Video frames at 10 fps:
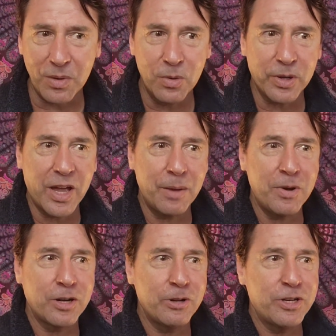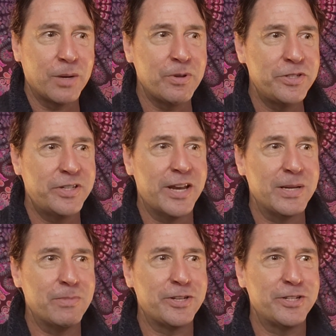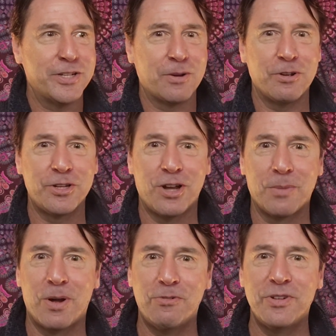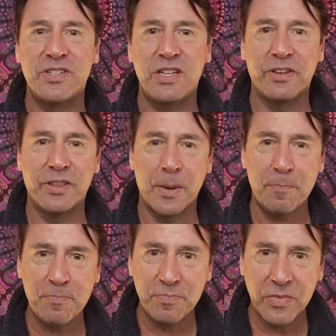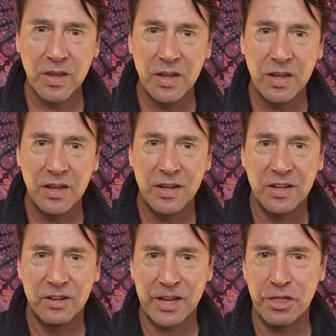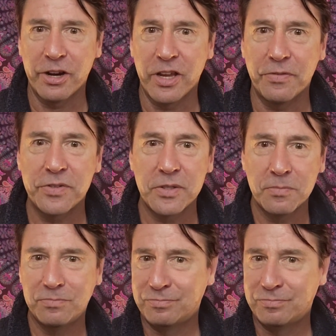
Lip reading: Okay, I'm not going to talk about sending messages, and I'm going to talk about receiving them. Okay, they're gifts.